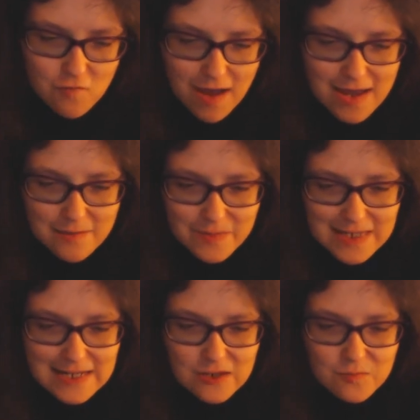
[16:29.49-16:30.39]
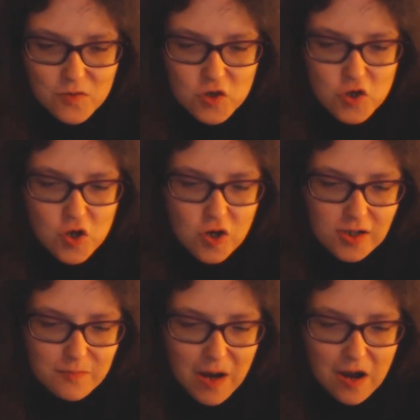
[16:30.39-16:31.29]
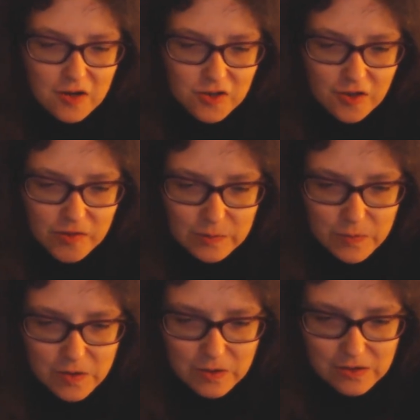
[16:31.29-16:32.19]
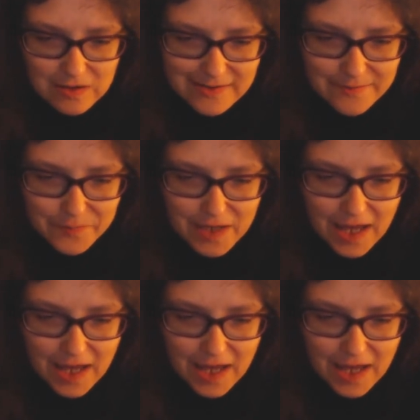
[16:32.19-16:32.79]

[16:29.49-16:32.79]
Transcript: Graham sees some scorch marks on the walls,